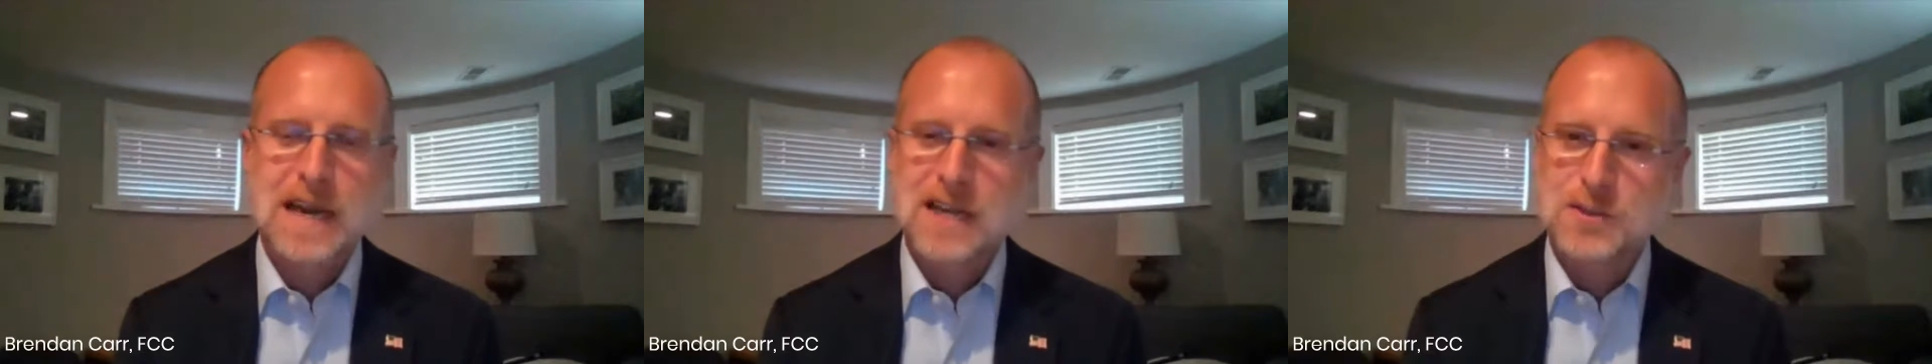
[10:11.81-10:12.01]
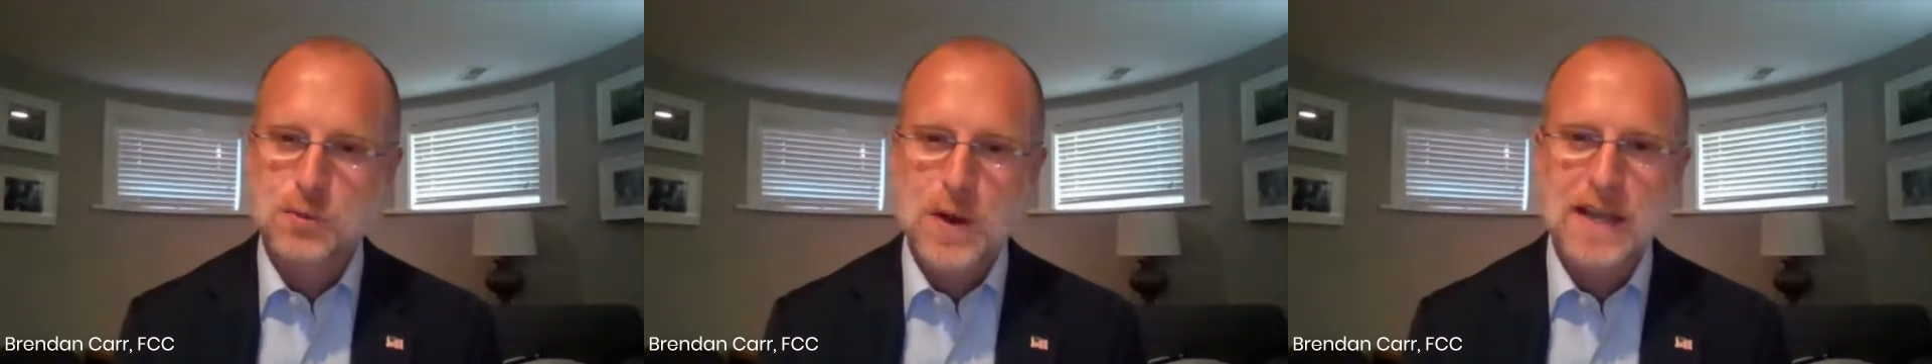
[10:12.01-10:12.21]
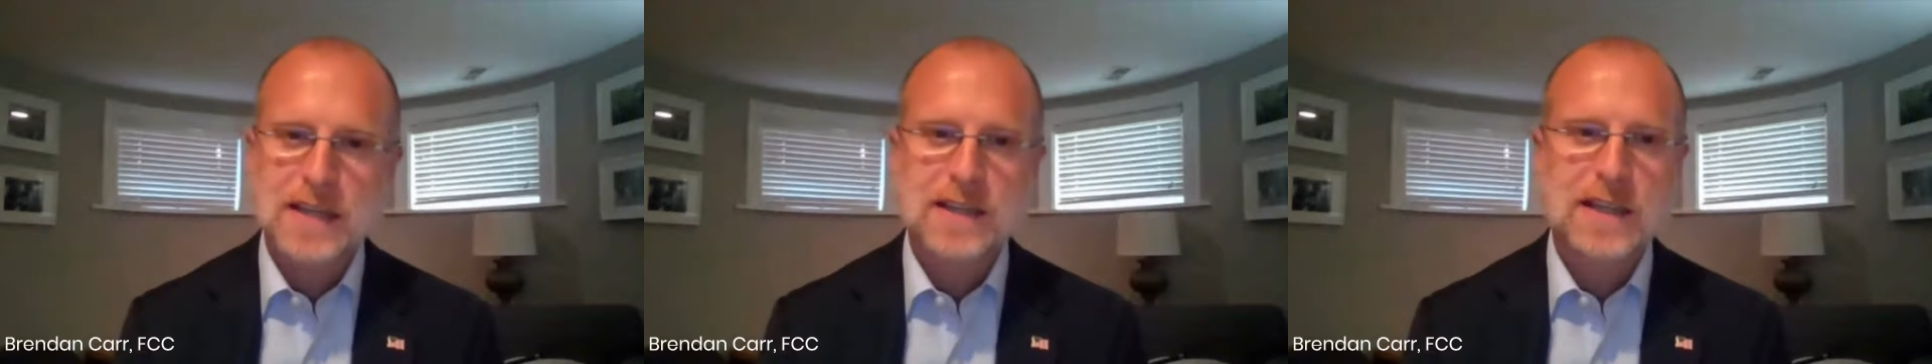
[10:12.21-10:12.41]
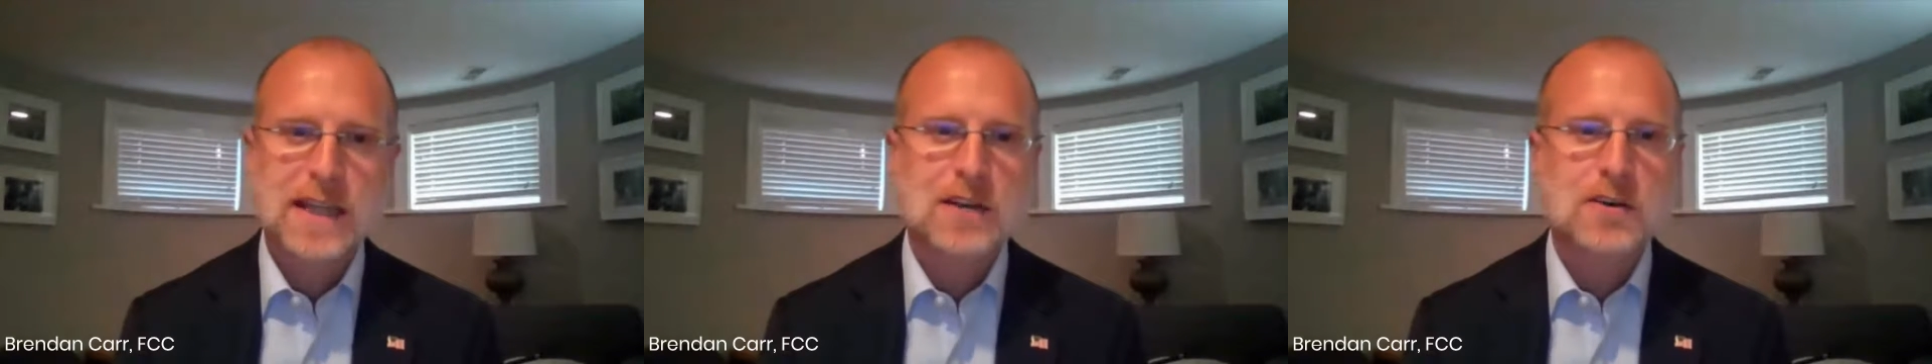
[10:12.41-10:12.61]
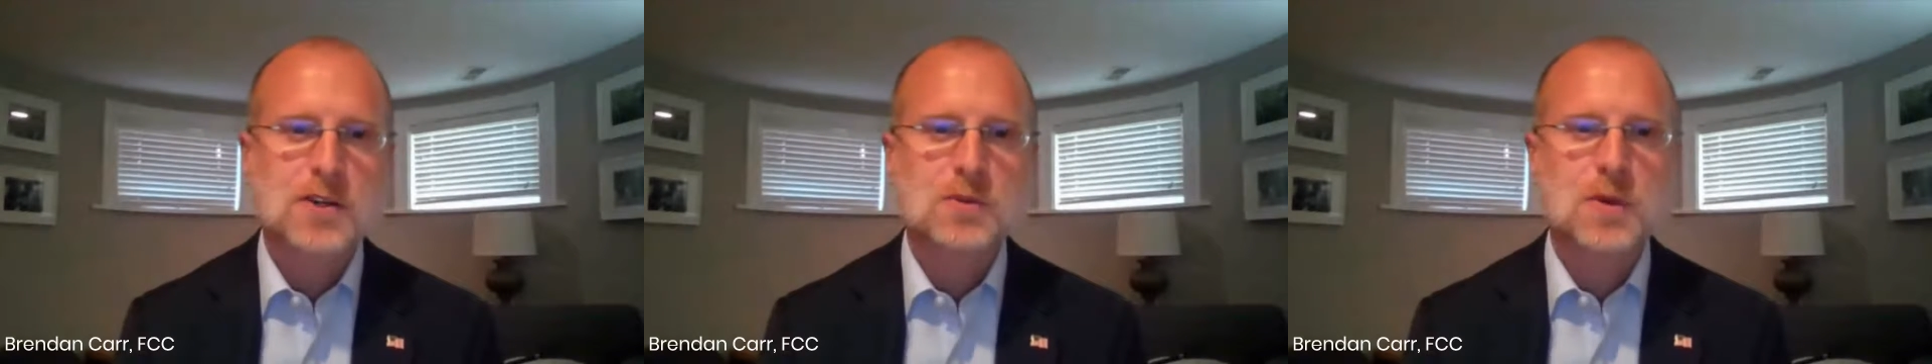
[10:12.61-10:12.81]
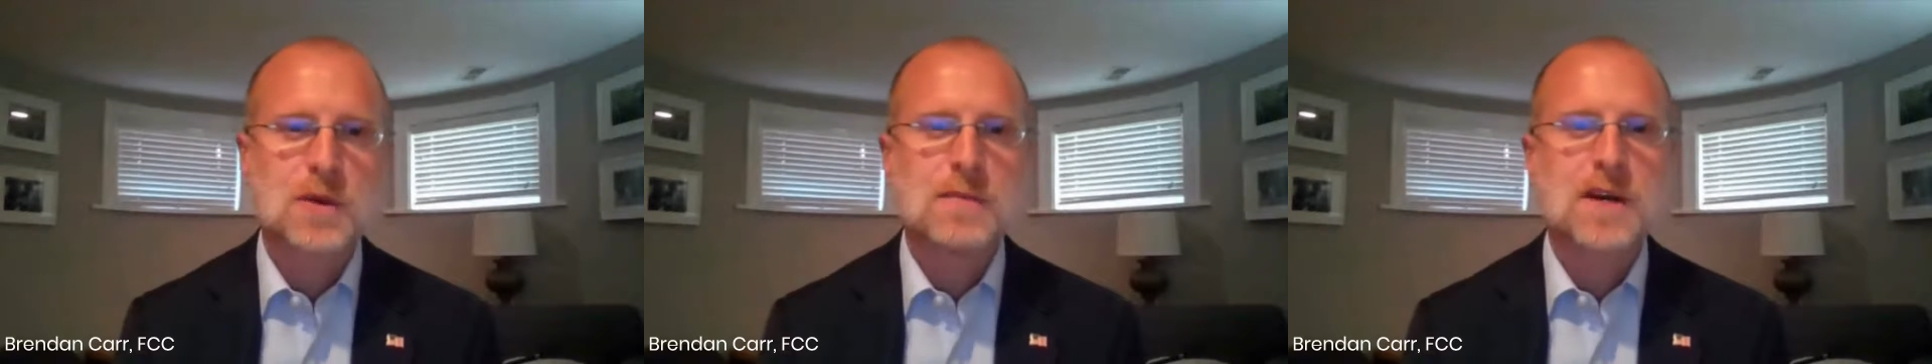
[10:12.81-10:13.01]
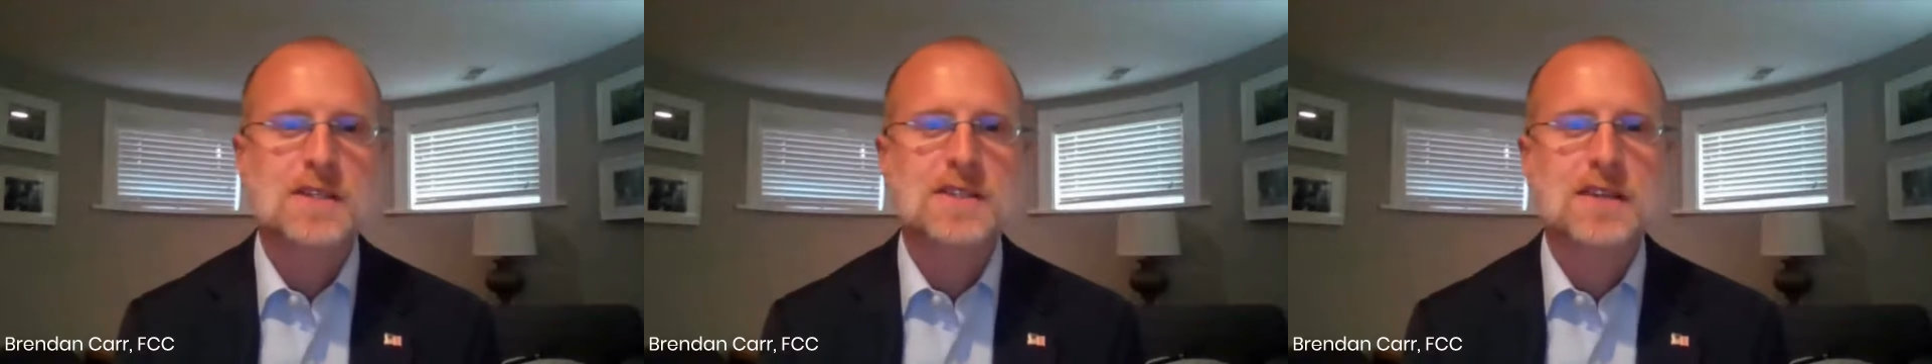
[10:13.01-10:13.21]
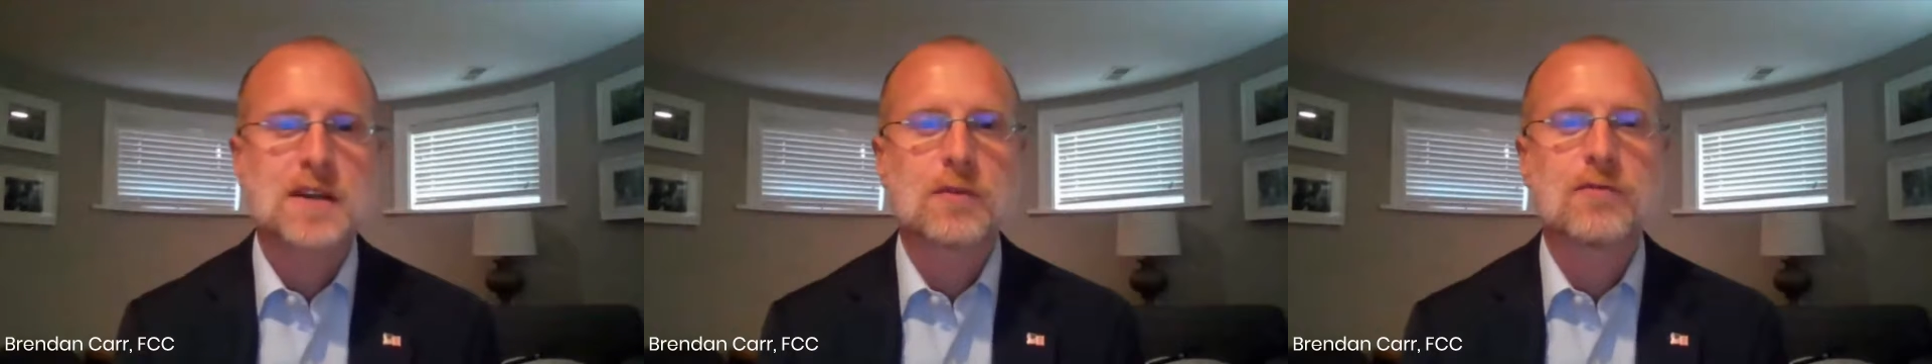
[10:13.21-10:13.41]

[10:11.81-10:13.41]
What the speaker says: And as regulators, we must